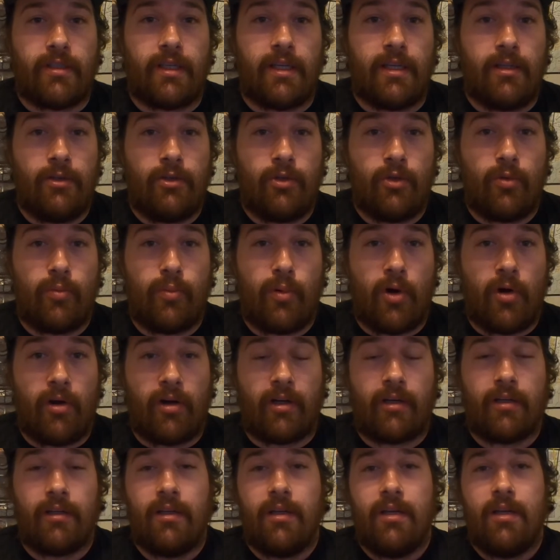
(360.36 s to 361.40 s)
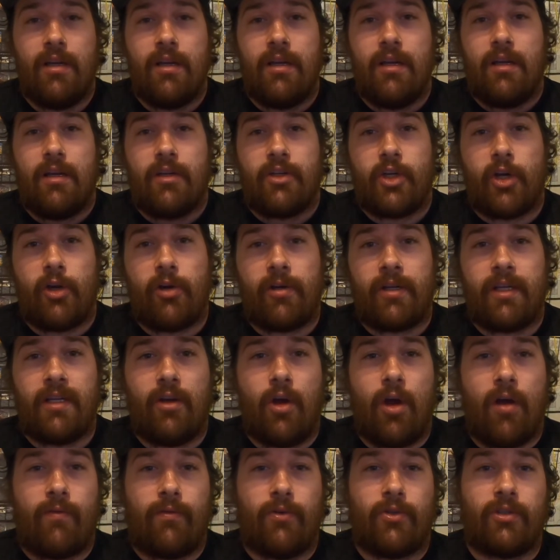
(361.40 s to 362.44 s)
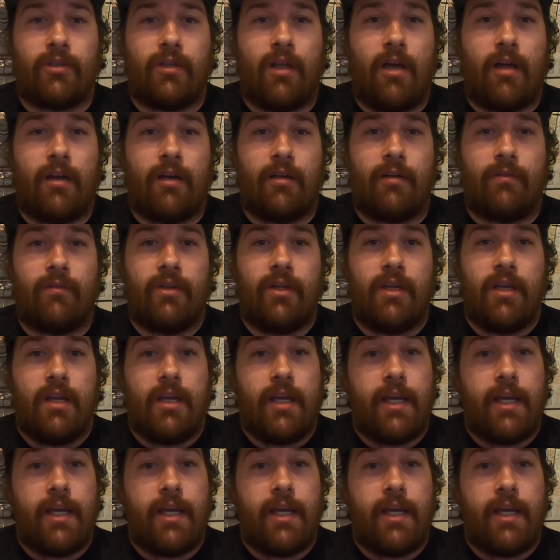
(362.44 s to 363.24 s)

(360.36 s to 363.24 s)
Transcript: into the park. Cherokee offers a lot of